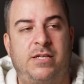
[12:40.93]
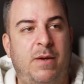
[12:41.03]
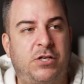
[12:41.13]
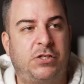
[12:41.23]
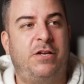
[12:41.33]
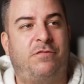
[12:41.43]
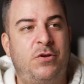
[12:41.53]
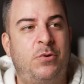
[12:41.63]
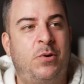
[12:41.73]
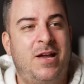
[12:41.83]
especially if
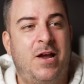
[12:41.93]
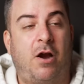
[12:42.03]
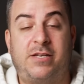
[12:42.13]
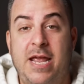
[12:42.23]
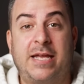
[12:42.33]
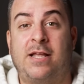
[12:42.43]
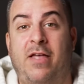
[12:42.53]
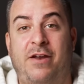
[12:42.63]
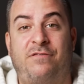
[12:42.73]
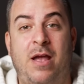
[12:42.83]
you are taking a
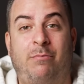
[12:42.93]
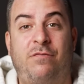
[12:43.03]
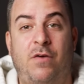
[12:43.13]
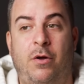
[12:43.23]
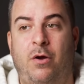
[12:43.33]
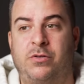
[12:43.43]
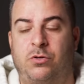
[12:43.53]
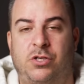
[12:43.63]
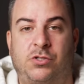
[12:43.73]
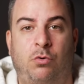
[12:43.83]
lot of family photos or
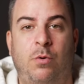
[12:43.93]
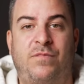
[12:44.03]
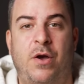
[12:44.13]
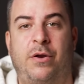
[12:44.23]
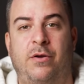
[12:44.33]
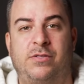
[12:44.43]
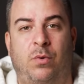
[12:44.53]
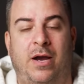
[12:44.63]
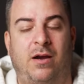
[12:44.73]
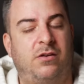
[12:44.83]
just group photos
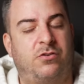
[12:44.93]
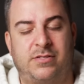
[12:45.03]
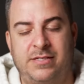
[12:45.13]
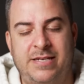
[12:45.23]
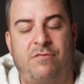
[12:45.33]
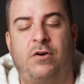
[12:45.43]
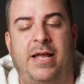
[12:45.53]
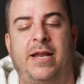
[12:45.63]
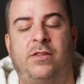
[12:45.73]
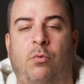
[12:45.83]
where you're just never
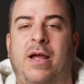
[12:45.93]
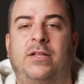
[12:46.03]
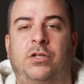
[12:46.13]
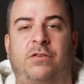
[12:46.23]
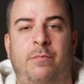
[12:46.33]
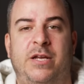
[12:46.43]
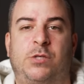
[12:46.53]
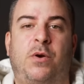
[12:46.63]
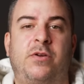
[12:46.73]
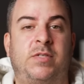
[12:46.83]
getting the right look from each
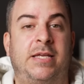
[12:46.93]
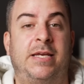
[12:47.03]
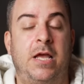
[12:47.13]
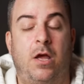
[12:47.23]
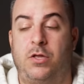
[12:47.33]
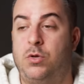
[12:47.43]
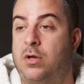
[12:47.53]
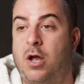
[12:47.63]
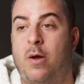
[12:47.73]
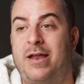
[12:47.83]
person. You
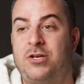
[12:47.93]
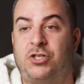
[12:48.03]
can go ahead and